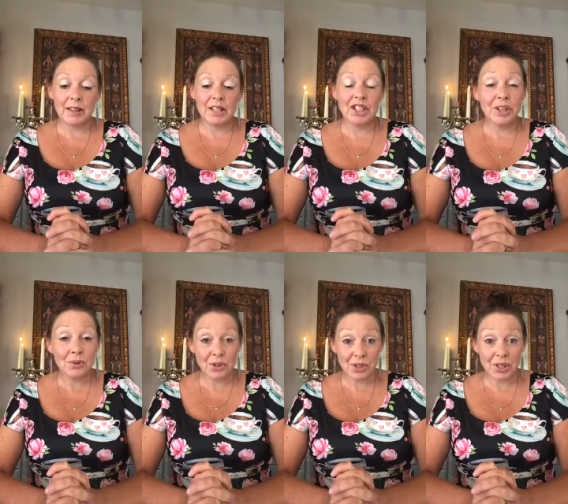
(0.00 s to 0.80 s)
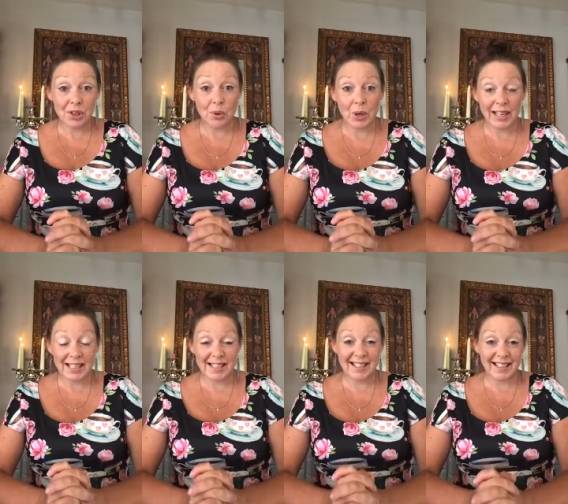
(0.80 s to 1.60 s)
the children's choir
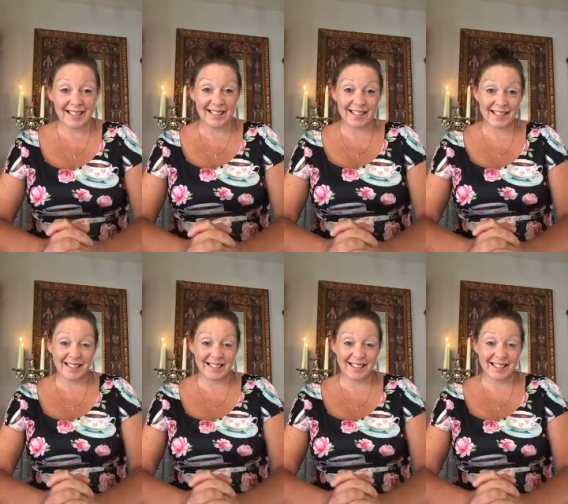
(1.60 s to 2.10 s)
sings?